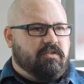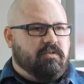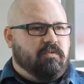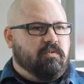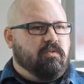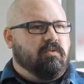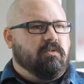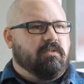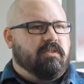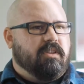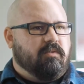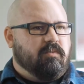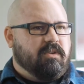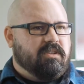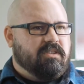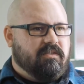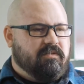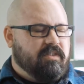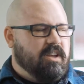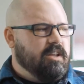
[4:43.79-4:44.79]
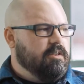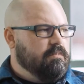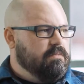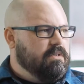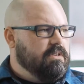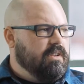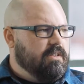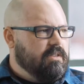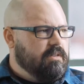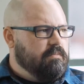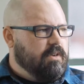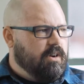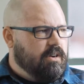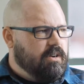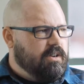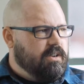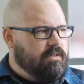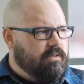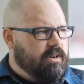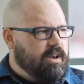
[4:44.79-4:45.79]
tool than what's available on the
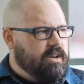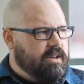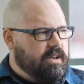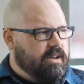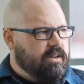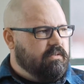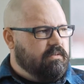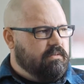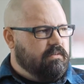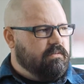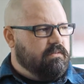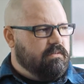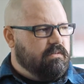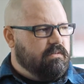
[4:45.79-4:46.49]
market right now.